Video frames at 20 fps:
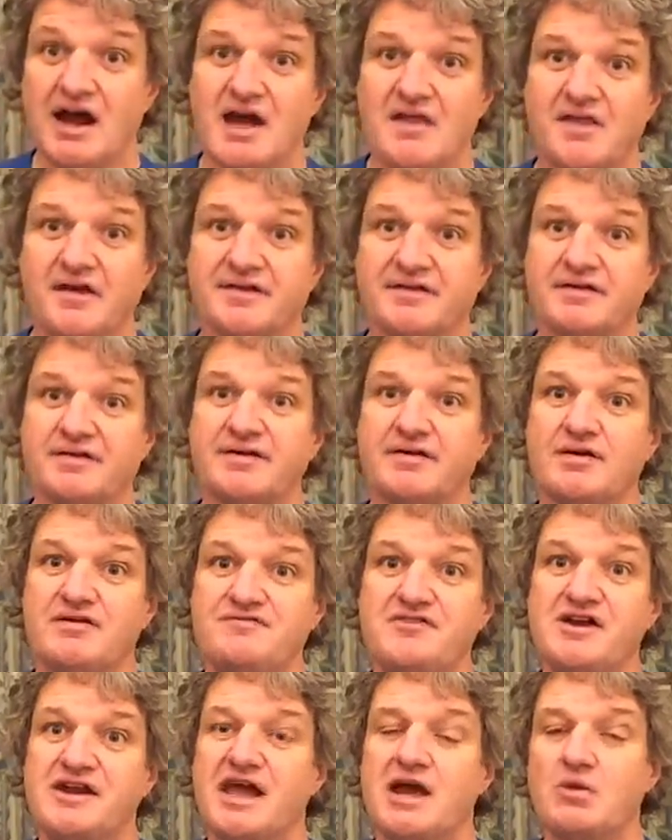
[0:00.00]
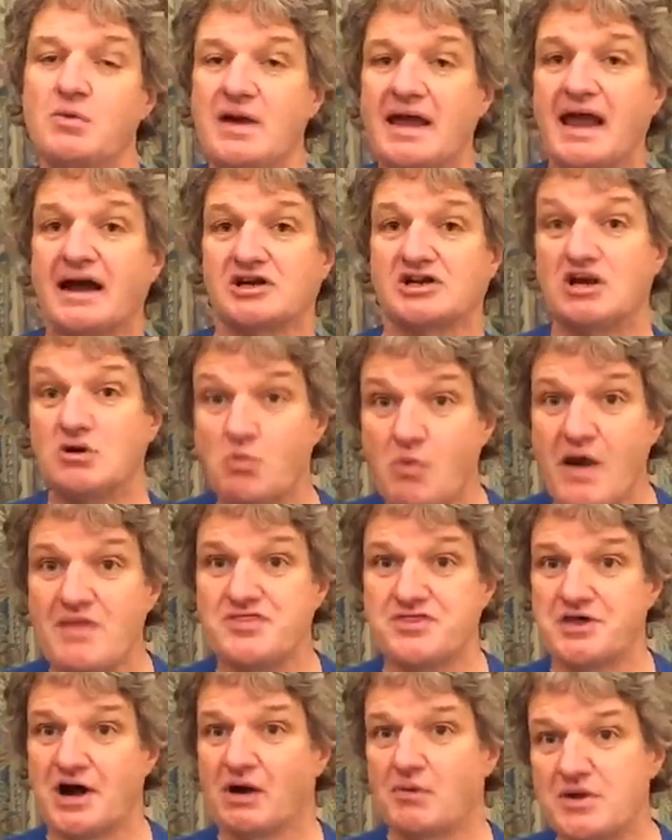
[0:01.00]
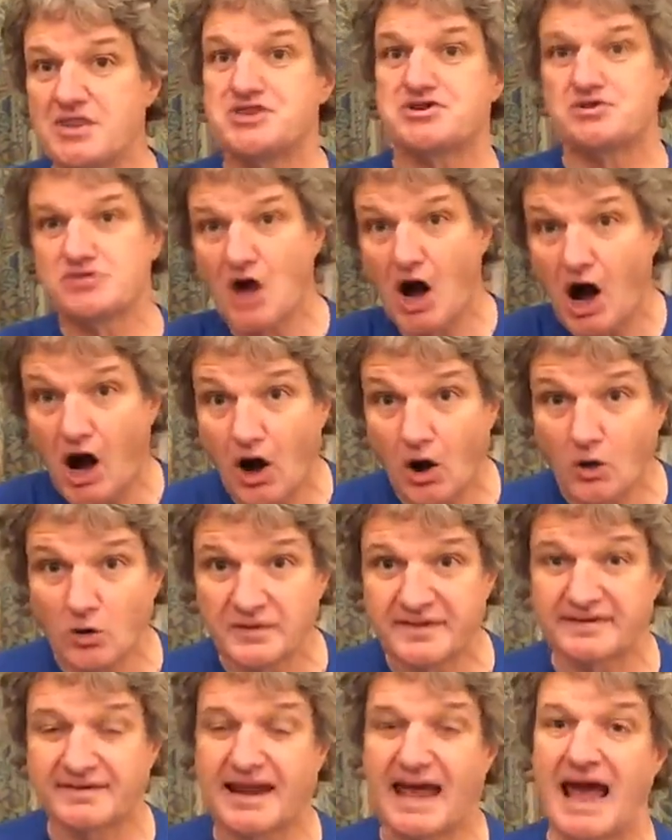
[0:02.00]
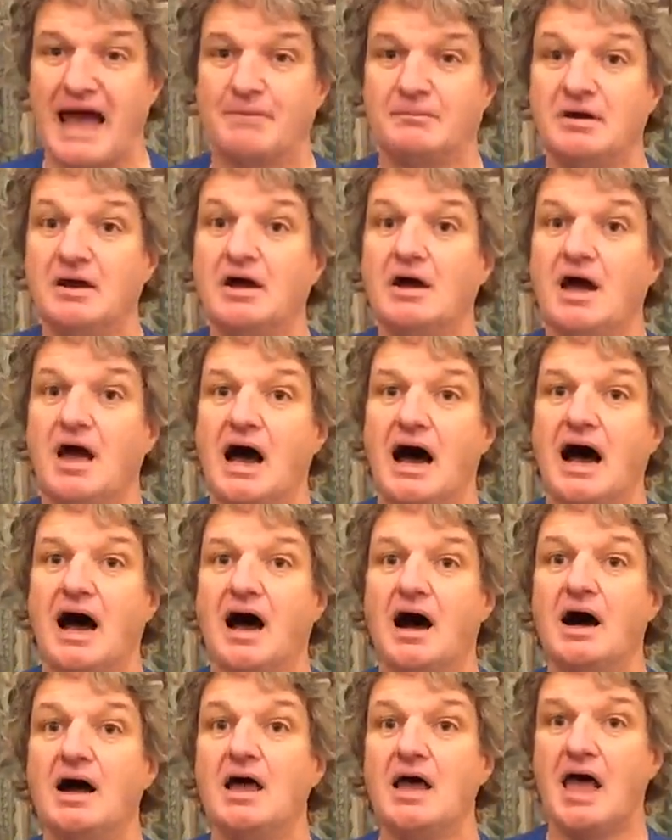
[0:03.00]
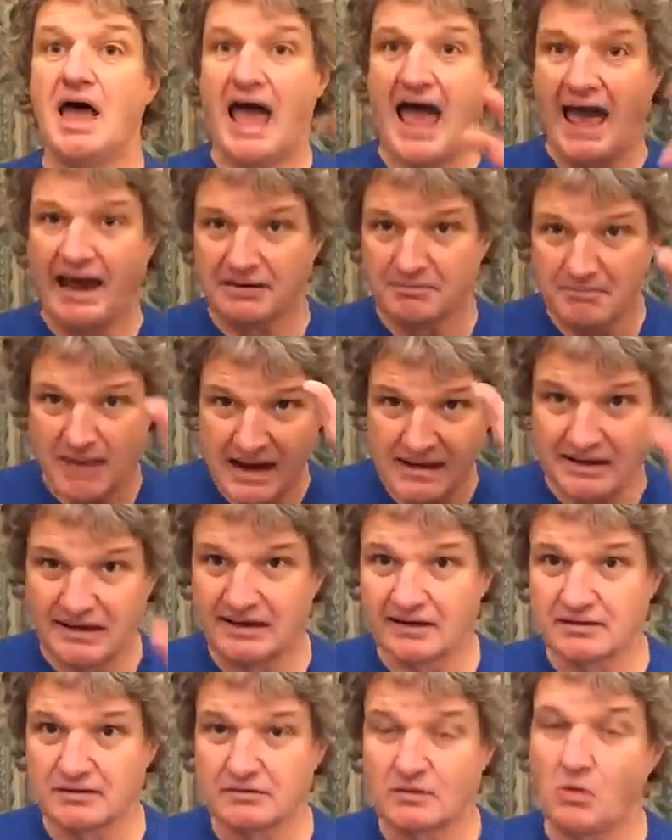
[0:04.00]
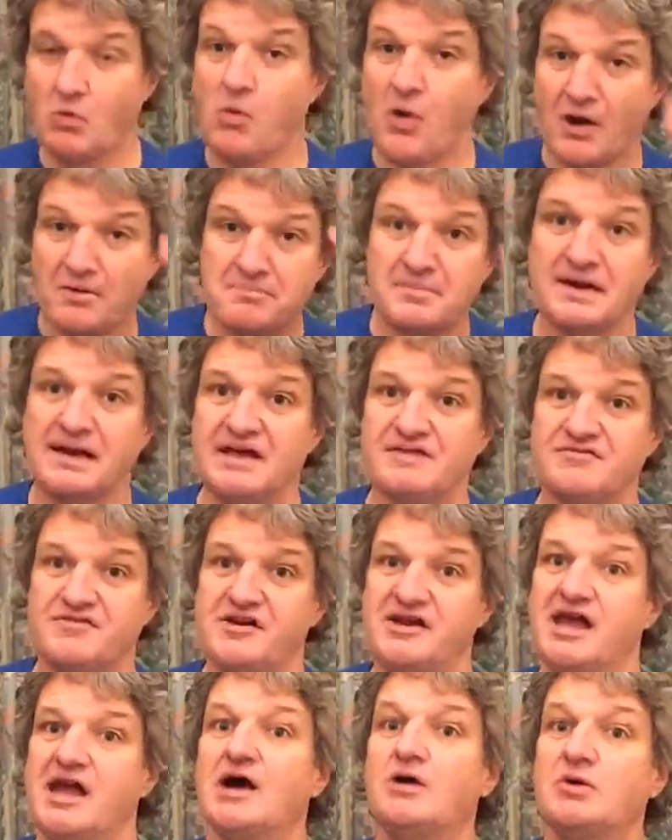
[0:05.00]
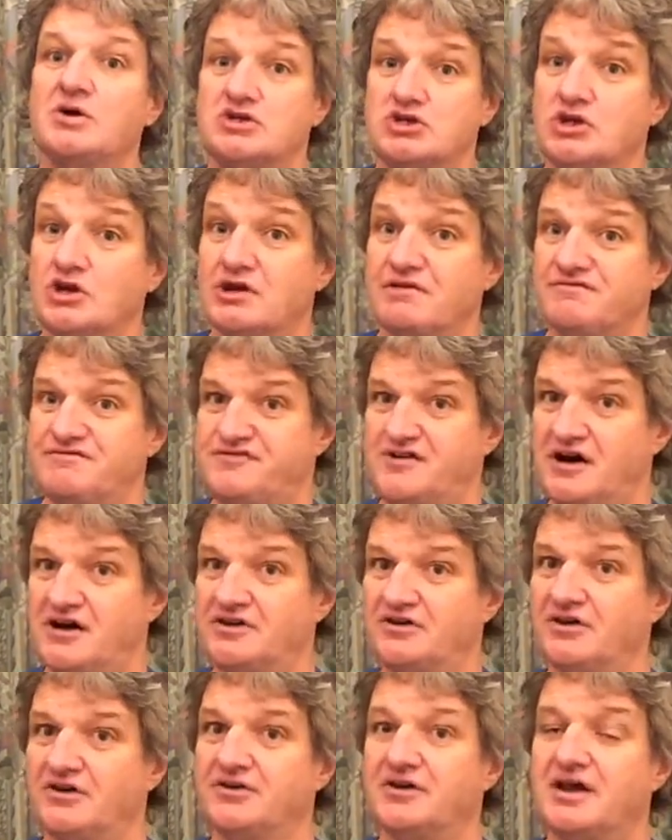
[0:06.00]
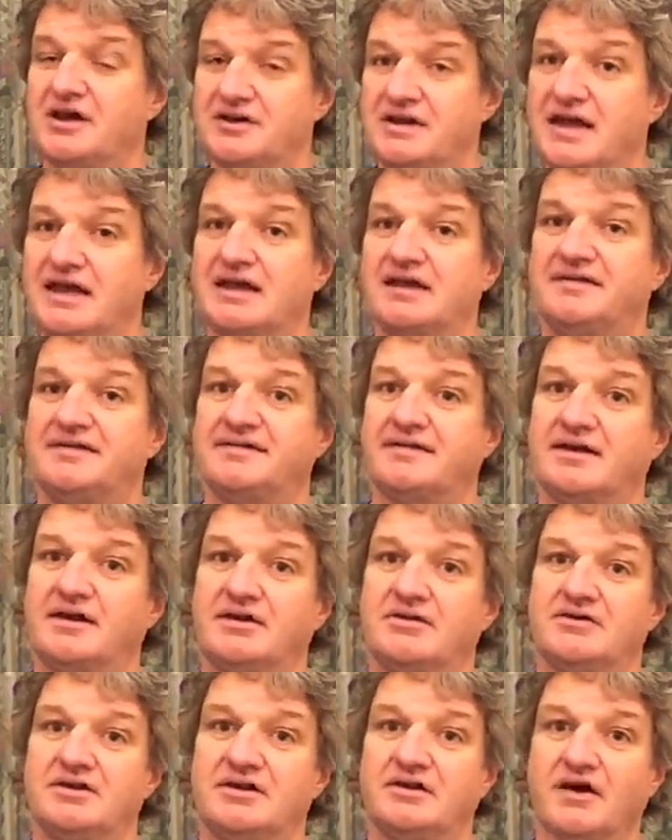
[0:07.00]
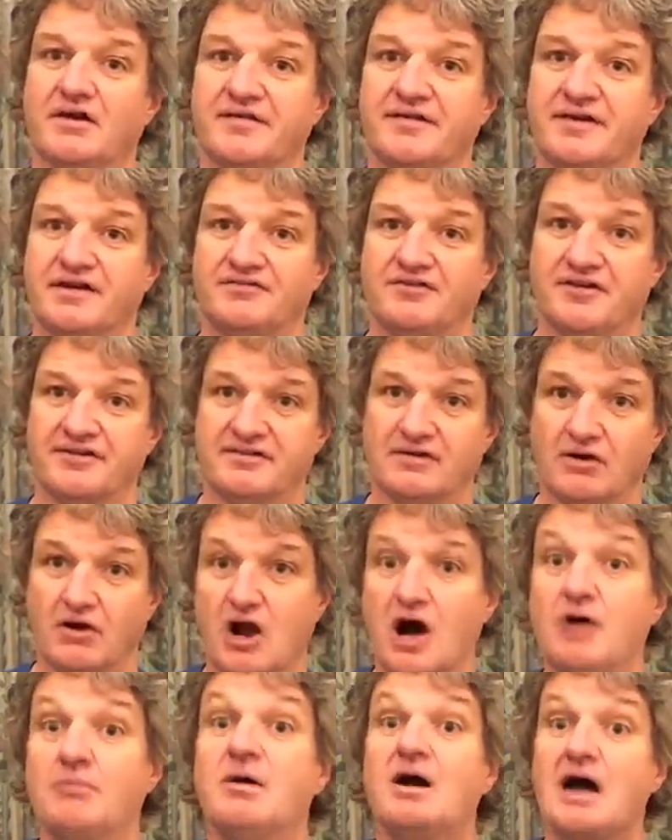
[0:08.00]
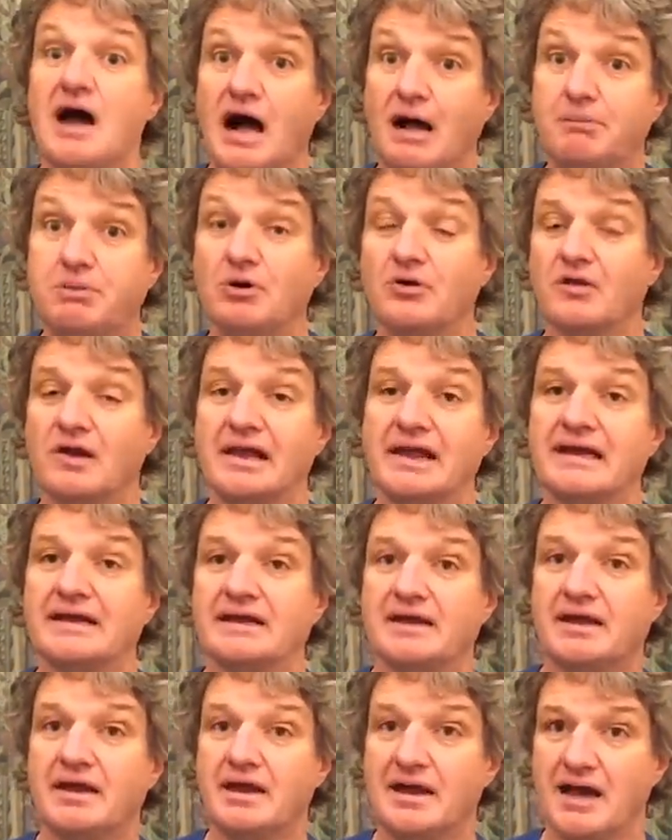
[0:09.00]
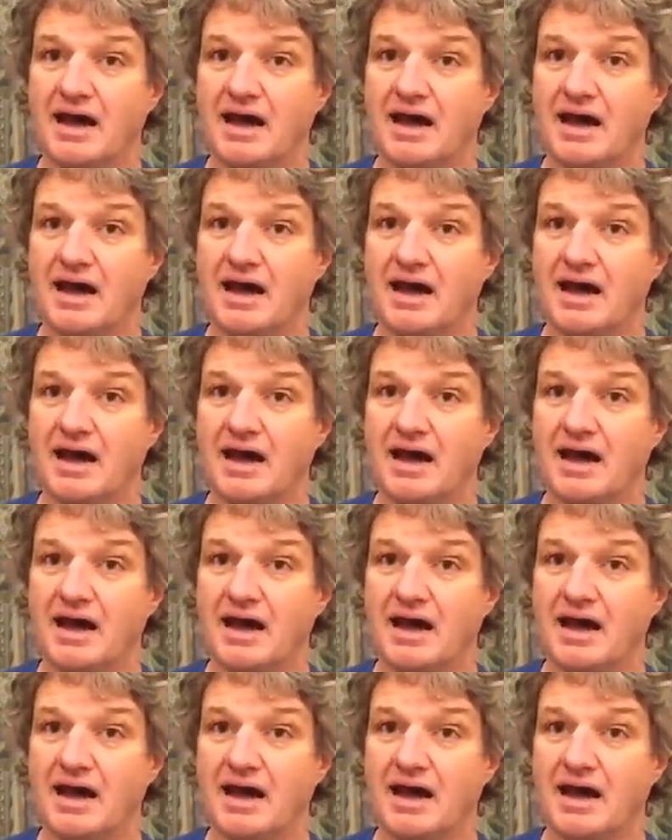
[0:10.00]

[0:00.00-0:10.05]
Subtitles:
There's also a video I went through the whole scam and made a little 1 minute video, which you can find on nakedsecurity.sophos.com. I'll put the link